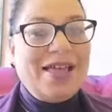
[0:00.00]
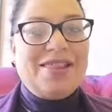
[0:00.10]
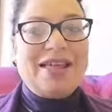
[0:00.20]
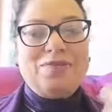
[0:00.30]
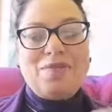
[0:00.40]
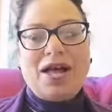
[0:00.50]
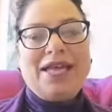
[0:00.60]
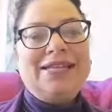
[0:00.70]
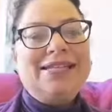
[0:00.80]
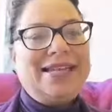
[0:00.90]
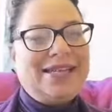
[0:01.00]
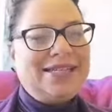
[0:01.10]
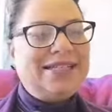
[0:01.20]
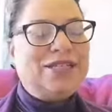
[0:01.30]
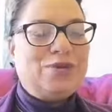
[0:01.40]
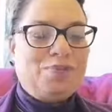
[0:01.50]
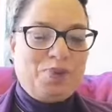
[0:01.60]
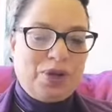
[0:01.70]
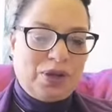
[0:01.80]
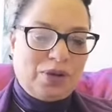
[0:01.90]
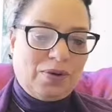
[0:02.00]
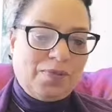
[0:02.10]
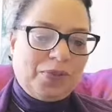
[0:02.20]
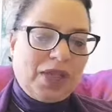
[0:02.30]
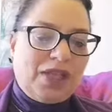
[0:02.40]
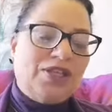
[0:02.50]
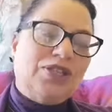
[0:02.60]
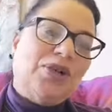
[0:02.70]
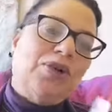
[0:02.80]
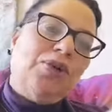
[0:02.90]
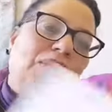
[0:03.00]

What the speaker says: that my intent is pure, So